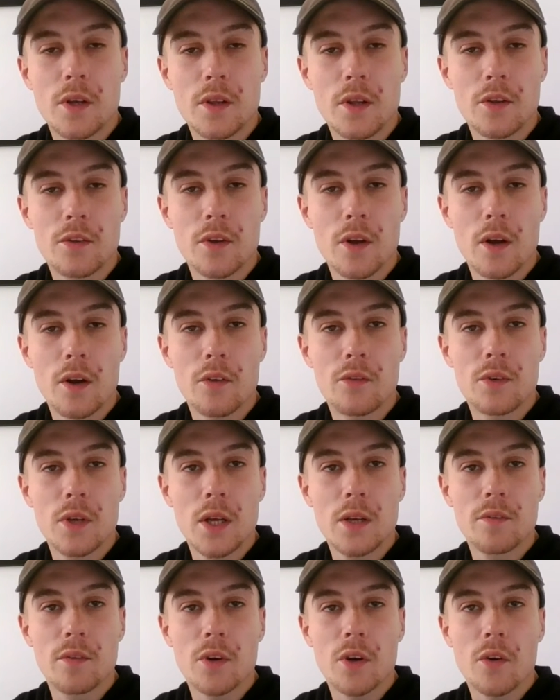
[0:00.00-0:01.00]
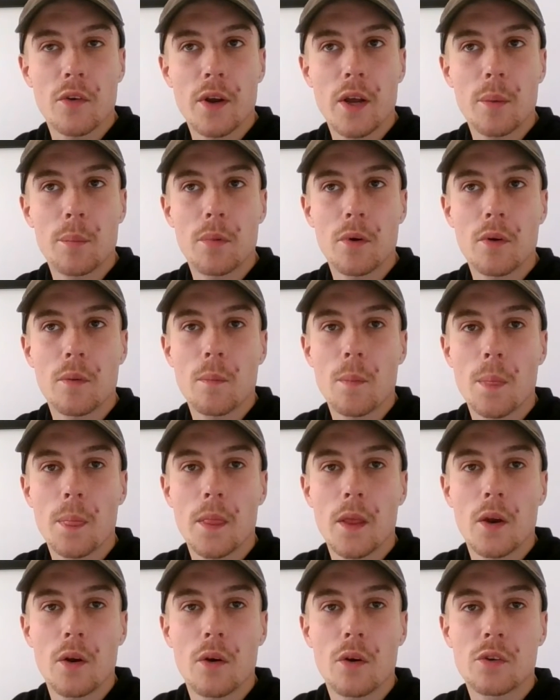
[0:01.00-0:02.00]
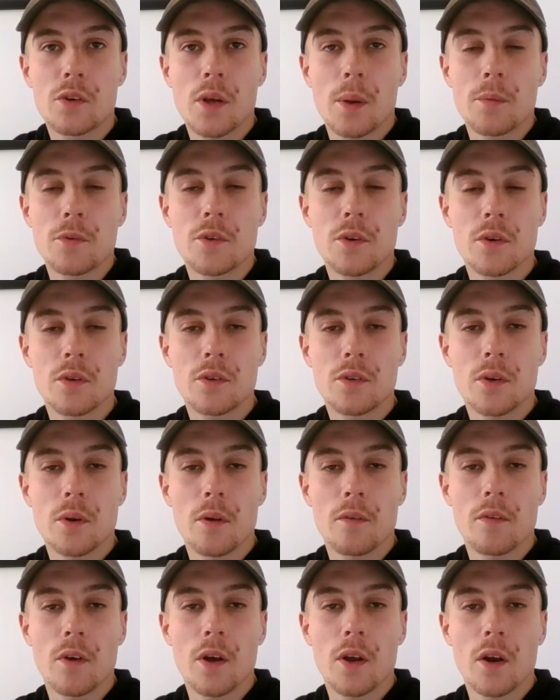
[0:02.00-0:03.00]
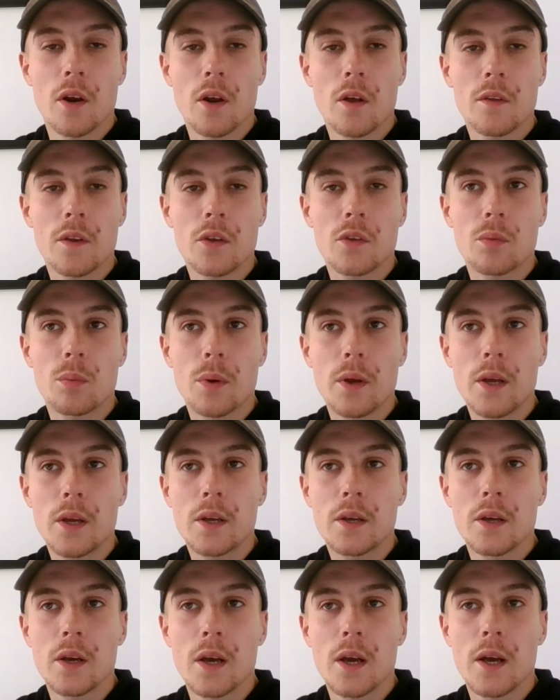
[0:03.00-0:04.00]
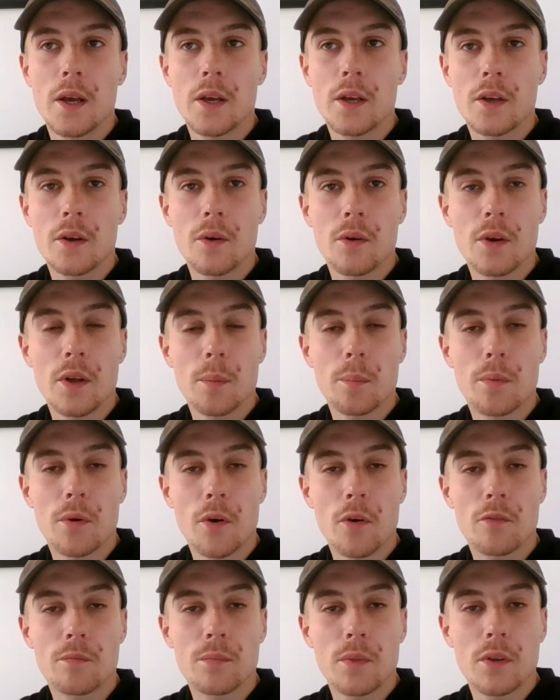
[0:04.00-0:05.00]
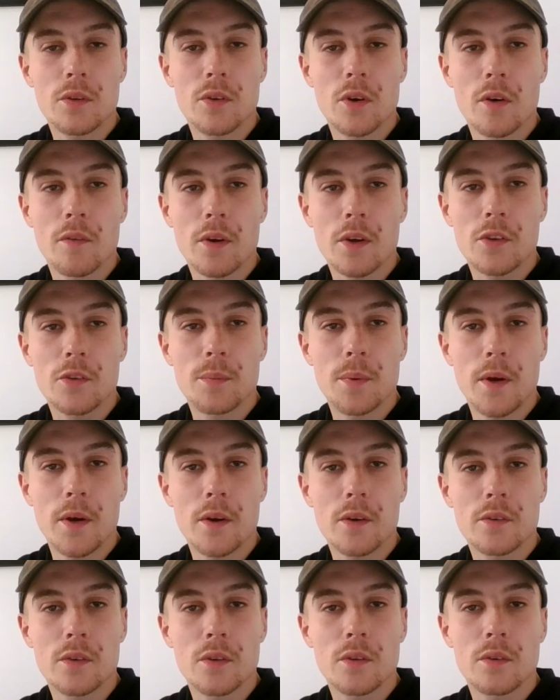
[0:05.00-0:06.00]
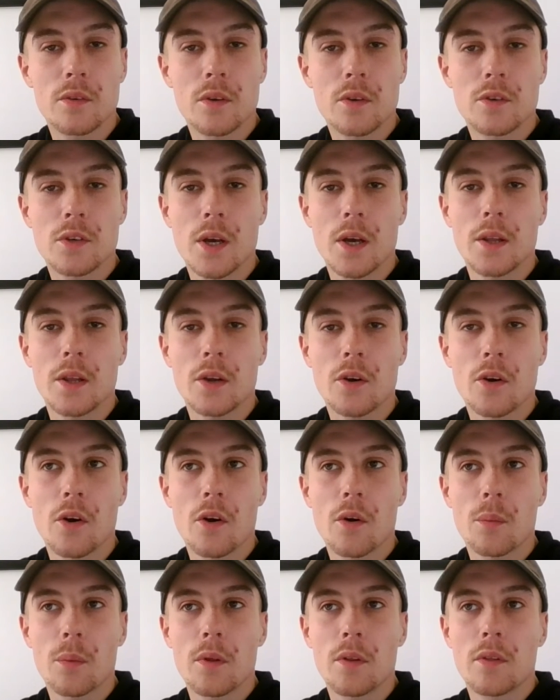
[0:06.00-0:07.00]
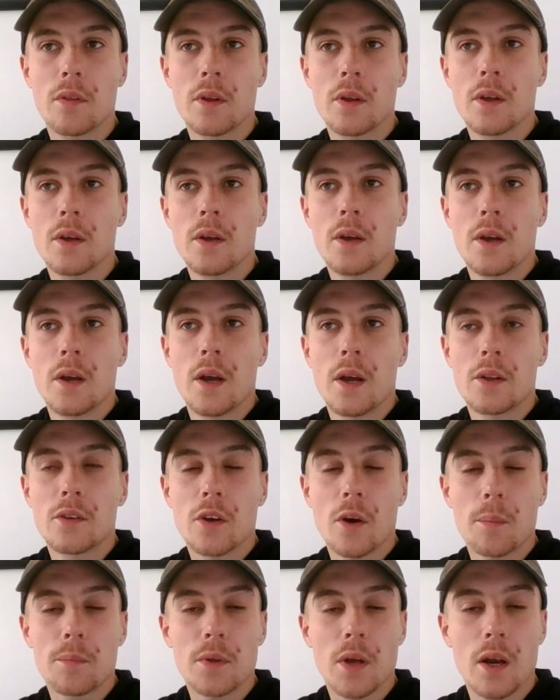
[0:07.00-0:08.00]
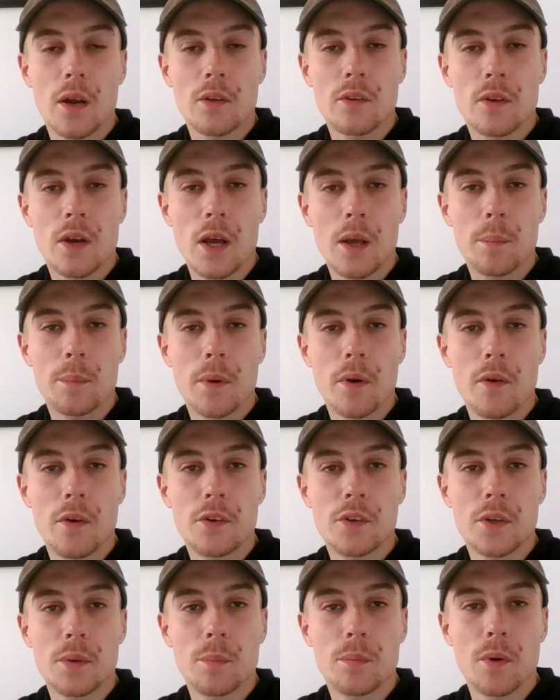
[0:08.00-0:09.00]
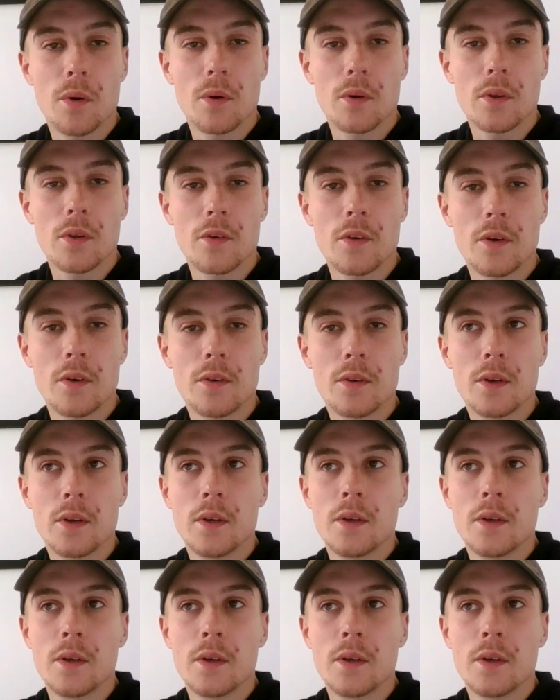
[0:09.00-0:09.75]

at this early stage of her career, but I'm sure she'll have learnt a lot this week. You can only improve from these sort of experiences, sharing the court with top talents like Burrage and Boulter, and